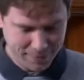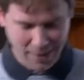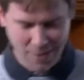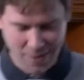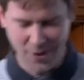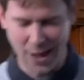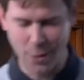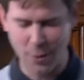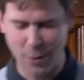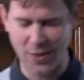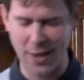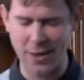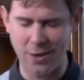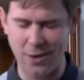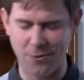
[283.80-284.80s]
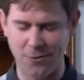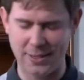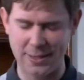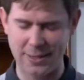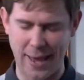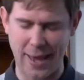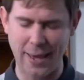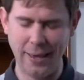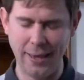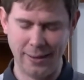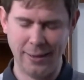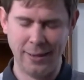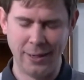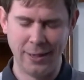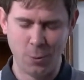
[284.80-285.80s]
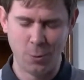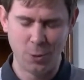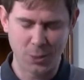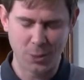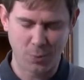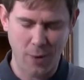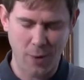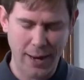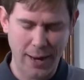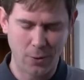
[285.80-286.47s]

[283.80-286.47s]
Father, we thank you for today. We just pray,